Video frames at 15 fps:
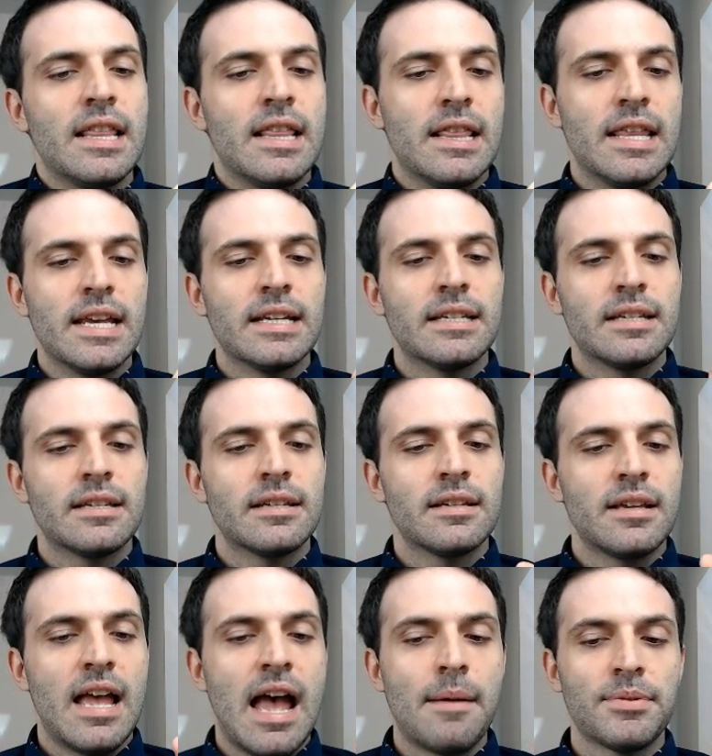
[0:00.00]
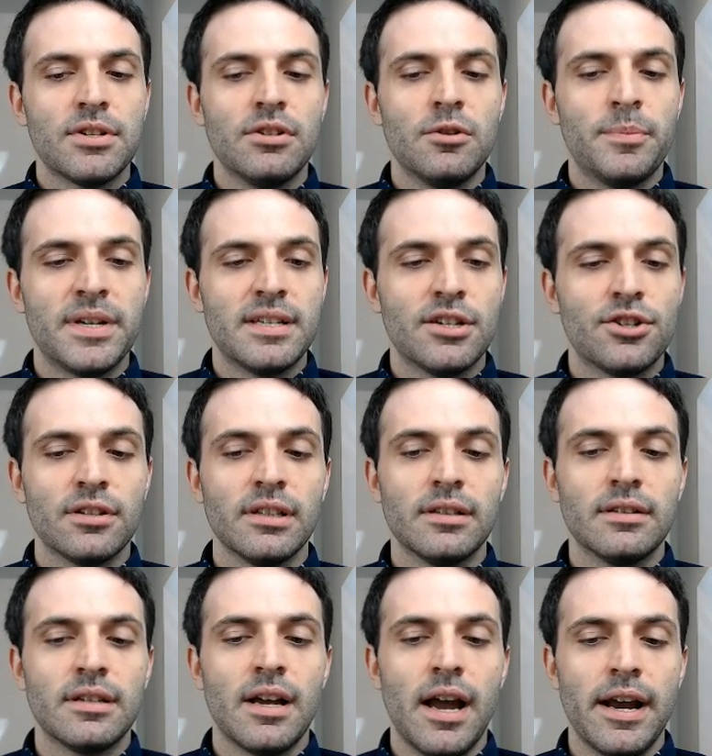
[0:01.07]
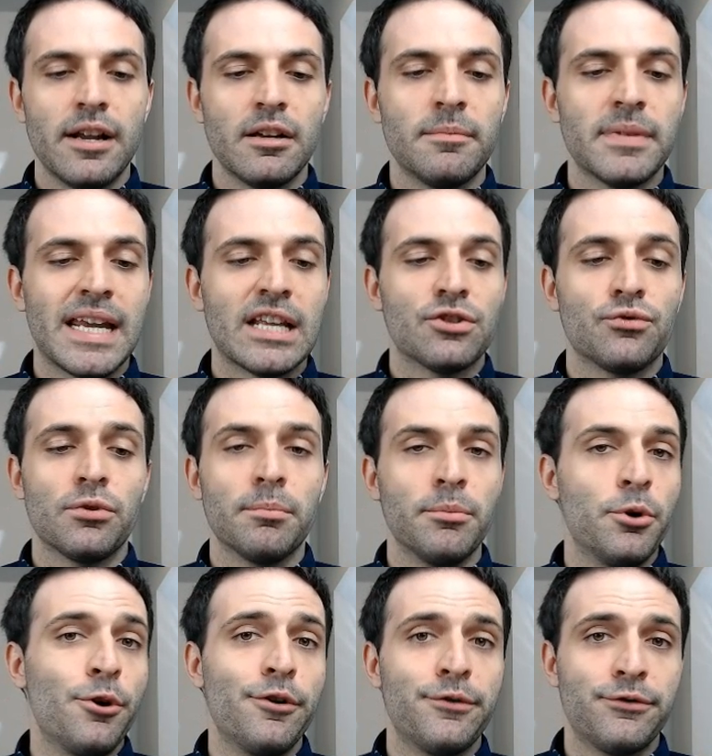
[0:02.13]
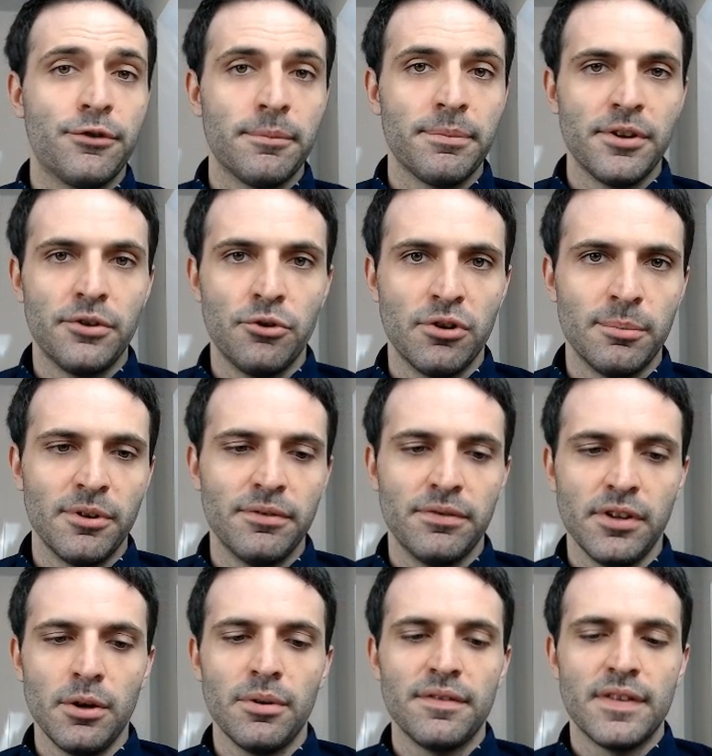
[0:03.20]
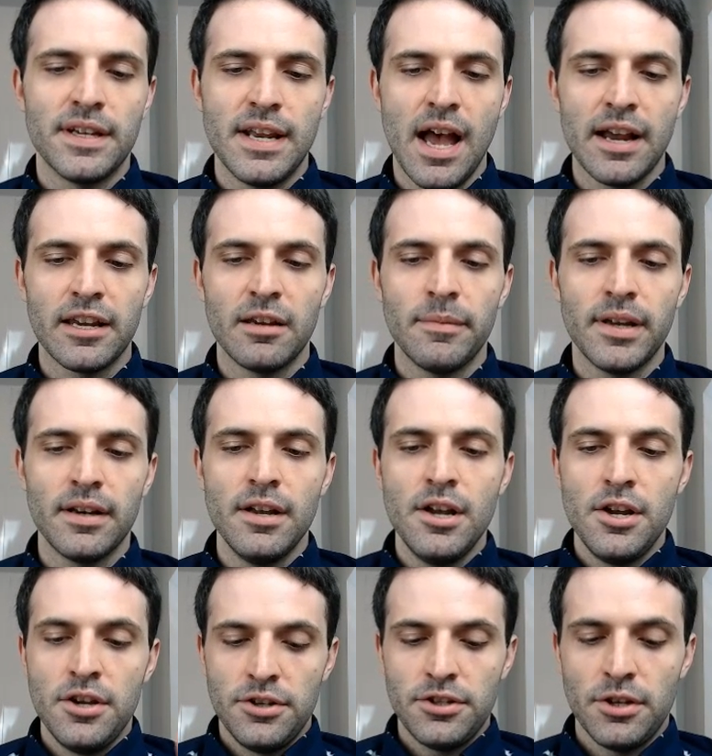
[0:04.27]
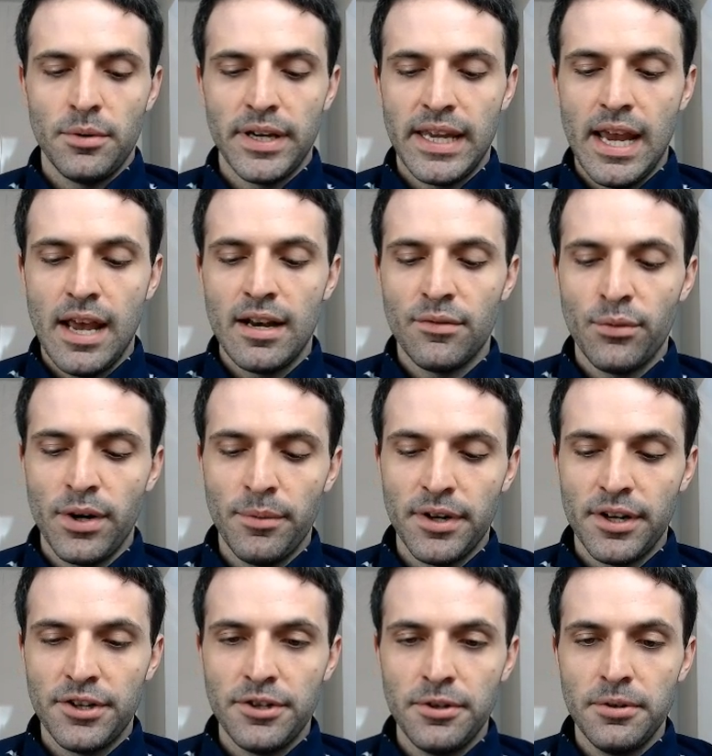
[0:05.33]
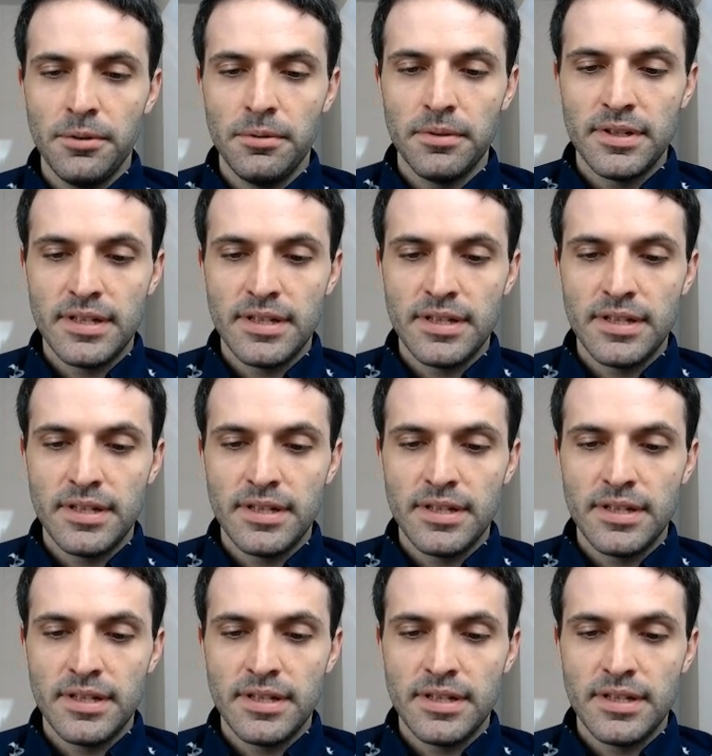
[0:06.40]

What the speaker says: this absolute positioned item gets removed from the normal flow of the document. So again, if we were to do